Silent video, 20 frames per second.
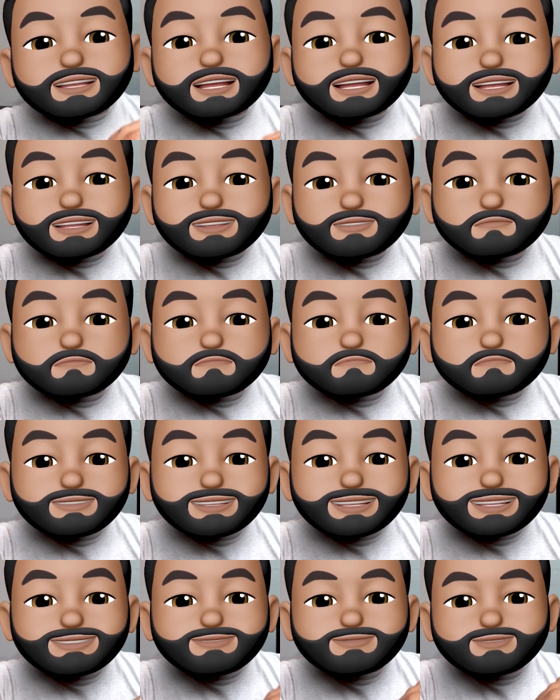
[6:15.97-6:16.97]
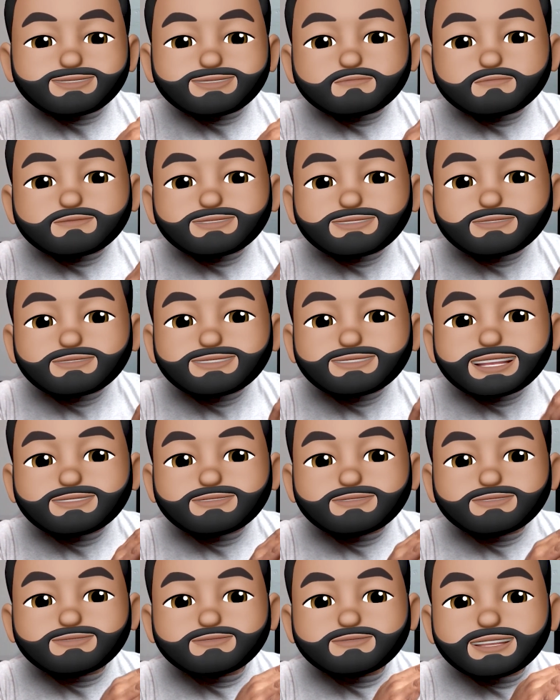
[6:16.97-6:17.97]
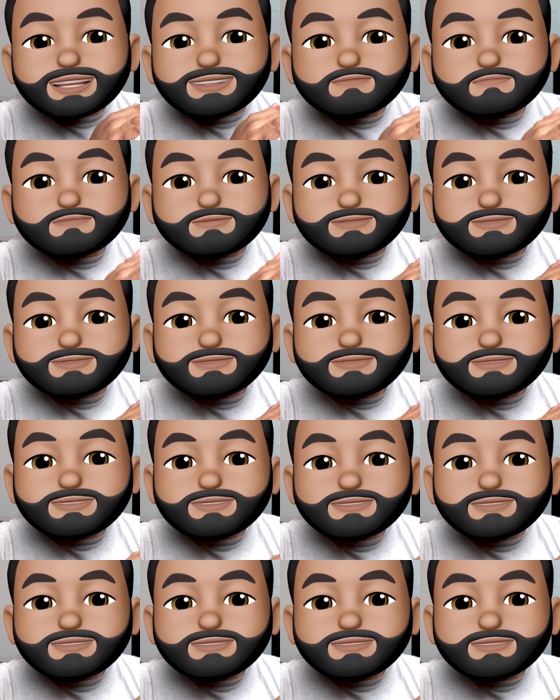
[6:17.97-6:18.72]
It sort of feels like a transfer.